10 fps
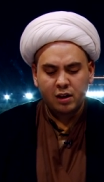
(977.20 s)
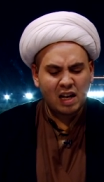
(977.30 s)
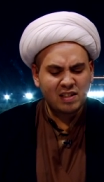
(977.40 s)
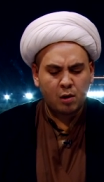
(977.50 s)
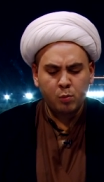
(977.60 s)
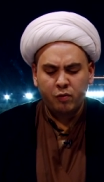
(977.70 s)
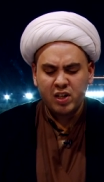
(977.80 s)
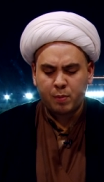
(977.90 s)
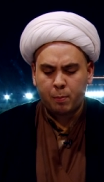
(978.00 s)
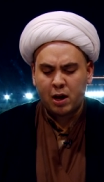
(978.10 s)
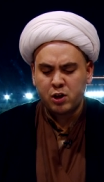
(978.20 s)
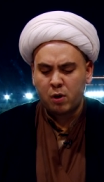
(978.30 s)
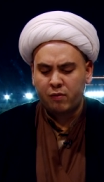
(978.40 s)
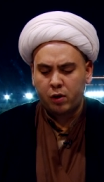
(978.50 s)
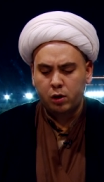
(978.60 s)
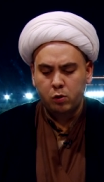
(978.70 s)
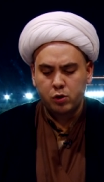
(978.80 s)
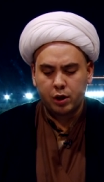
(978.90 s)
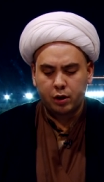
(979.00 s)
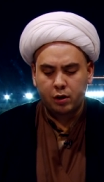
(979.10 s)
That's how movies perpetuate their
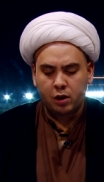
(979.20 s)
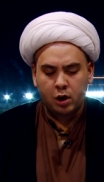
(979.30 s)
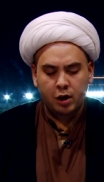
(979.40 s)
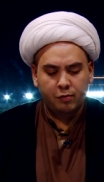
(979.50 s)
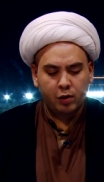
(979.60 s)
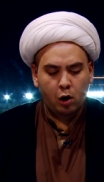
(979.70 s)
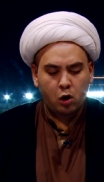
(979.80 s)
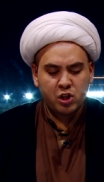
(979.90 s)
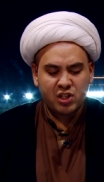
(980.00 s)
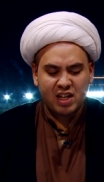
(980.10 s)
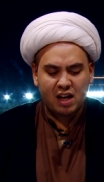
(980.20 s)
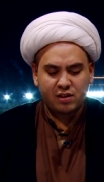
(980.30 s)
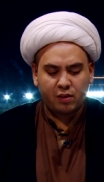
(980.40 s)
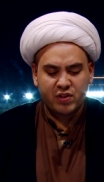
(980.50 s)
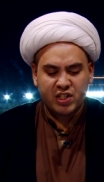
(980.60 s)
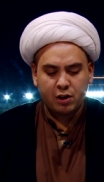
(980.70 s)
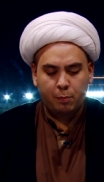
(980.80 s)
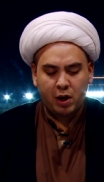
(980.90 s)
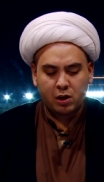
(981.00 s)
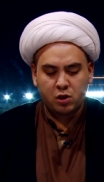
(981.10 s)
illusion. The large set of still
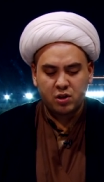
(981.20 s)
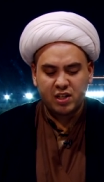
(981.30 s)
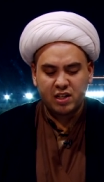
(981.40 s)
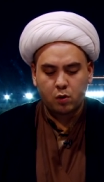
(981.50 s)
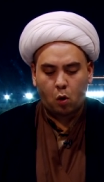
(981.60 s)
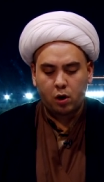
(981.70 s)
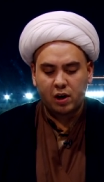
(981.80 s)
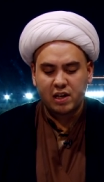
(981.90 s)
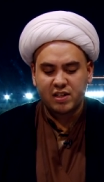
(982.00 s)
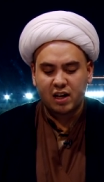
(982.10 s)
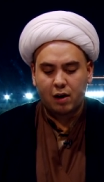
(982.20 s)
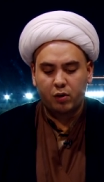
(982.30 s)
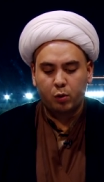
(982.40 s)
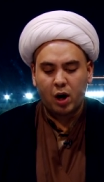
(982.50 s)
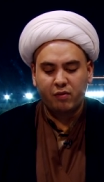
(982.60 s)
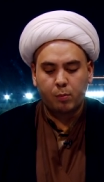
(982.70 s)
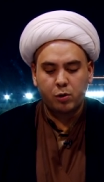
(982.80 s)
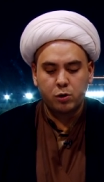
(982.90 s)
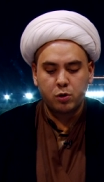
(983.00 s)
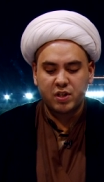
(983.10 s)
pictures is organized together in a way that
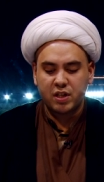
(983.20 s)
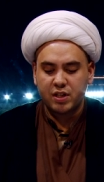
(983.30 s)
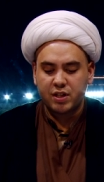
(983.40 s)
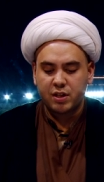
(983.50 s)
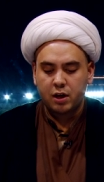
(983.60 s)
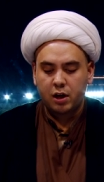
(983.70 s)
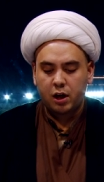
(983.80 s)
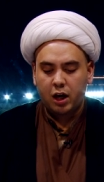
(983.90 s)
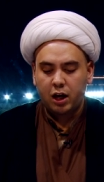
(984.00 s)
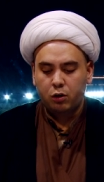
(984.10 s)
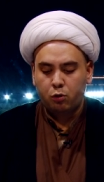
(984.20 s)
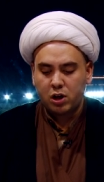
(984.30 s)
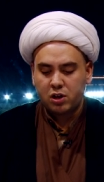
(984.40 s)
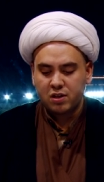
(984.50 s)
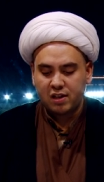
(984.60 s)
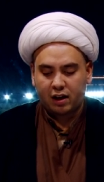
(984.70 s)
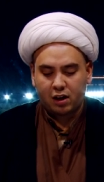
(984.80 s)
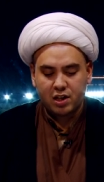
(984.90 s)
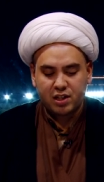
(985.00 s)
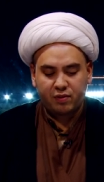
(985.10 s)
produces, in creatures like
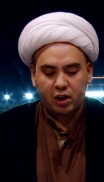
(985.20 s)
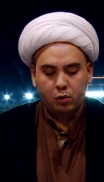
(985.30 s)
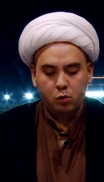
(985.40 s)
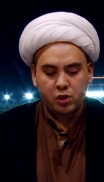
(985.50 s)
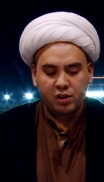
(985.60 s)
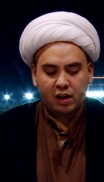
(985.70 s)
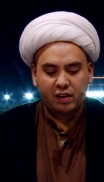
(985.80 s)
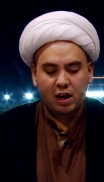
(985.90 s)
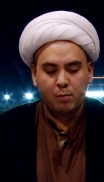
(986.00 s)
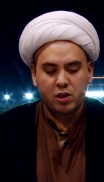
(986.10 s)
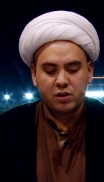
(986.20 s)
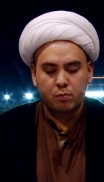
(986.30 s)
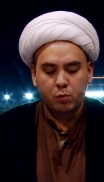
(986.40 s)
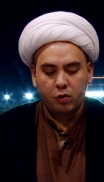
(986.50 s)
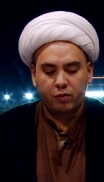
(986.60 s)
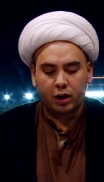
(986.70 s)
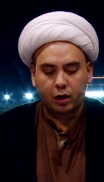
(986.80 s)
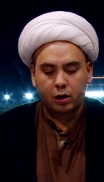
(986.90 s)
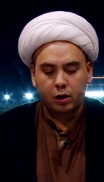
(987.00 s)
us, the illusion that the images are moving.